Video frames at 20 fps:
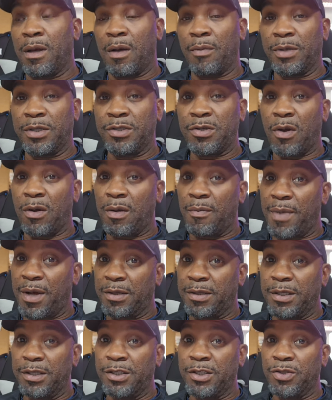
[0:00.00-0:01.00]
I'm going to talk
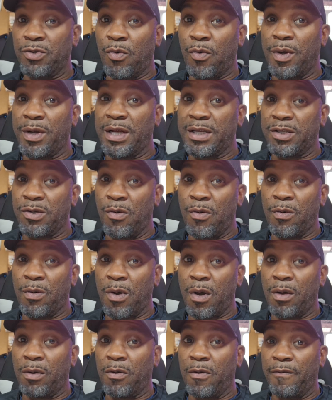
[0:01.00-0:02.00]
about this story that's going
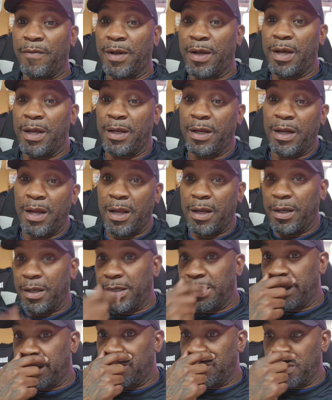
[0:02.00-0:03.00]
all over the internet and
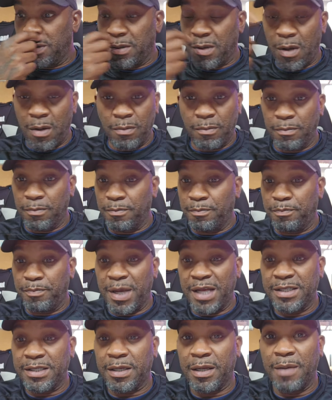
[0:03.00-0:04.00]
is
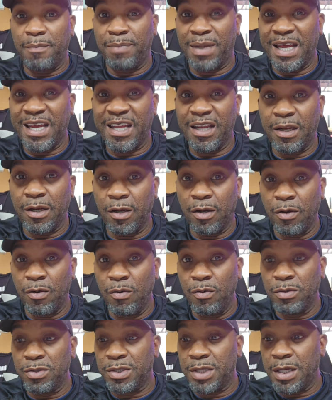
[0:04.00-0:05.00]
basically blinking in the
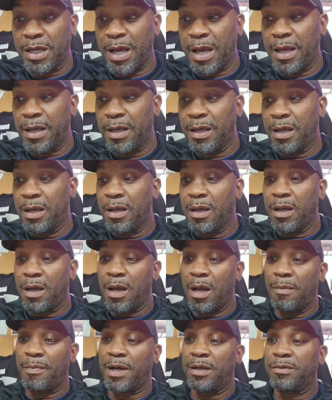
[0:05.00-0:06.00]
news today
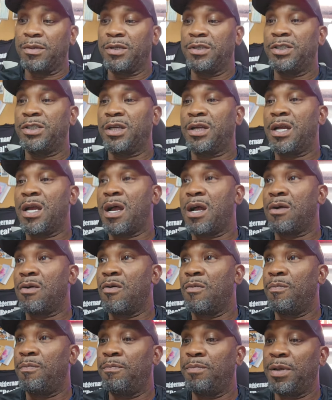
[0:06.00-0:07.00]
about this
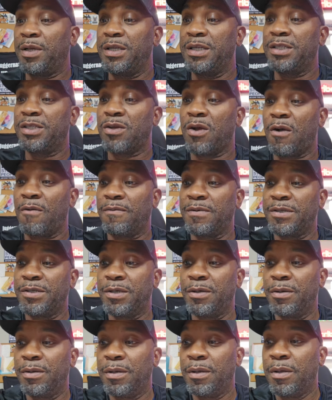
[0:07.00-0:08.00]
Chicago police
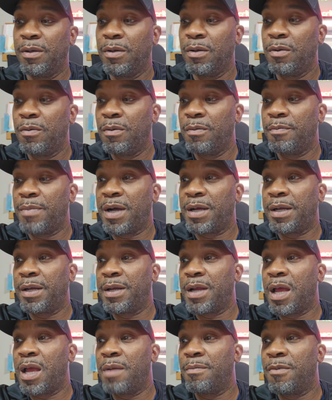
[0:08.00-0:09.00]
officer by the
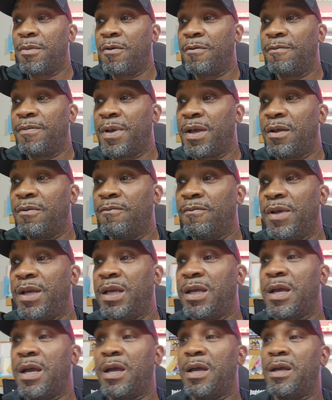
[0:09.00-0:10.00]
name of
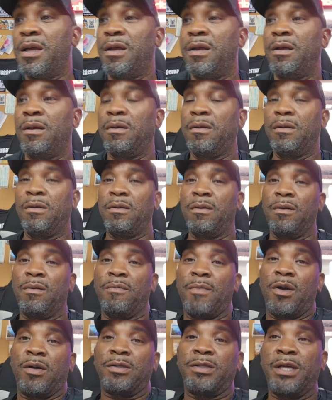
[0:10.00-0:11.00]
Enrique
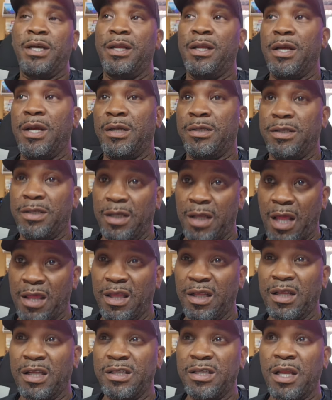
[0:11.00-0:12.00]
Martinez. I
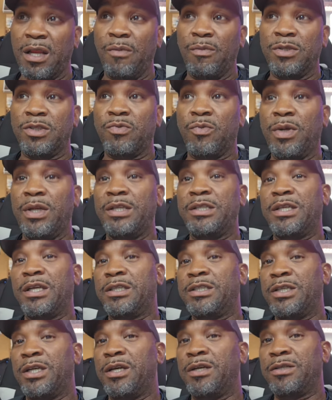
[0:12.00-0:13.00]
think they said he was
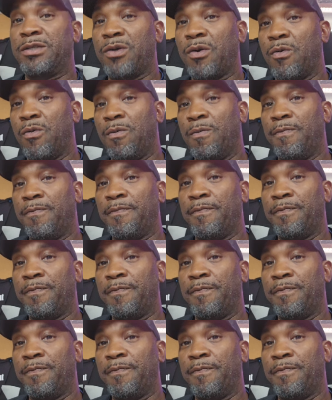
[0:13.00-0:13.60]
26 years old.